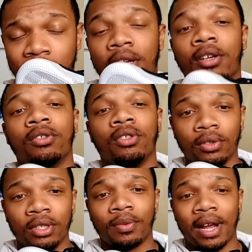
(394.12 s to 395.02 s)
ear
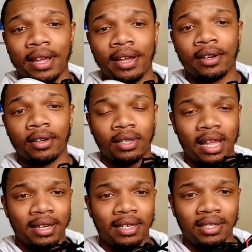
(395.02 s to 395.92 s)
unit right here
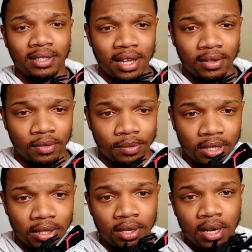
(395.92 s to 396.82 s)
that these things would
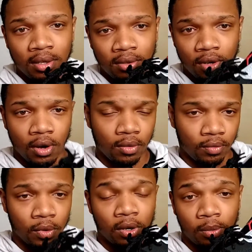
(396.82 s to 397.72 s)
be, you know,
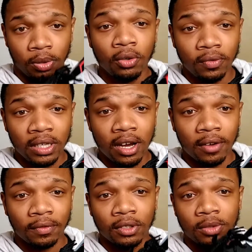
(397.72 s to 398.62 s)
will improve the
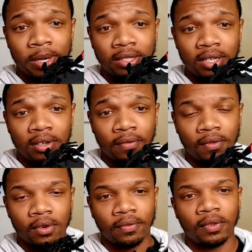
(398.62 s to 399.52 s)
comfort, especially in the
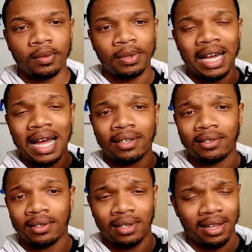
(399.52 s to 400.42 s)
forefoot,
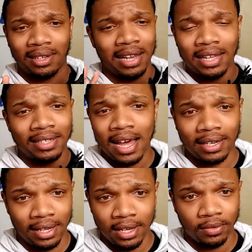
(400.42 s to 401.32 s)
but that's
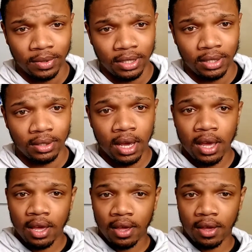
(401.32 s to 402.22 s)
not the case with these.
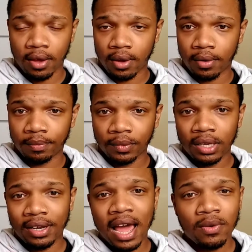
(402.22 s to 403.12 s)

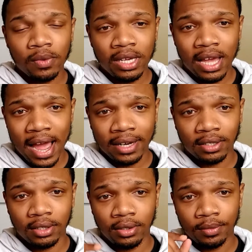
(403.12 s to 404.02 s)
Nightwing,
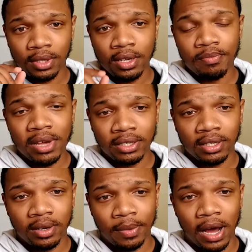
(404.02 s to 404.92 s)
actually, he
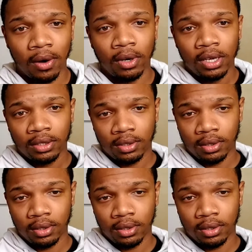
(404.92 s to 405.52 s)
mentioned about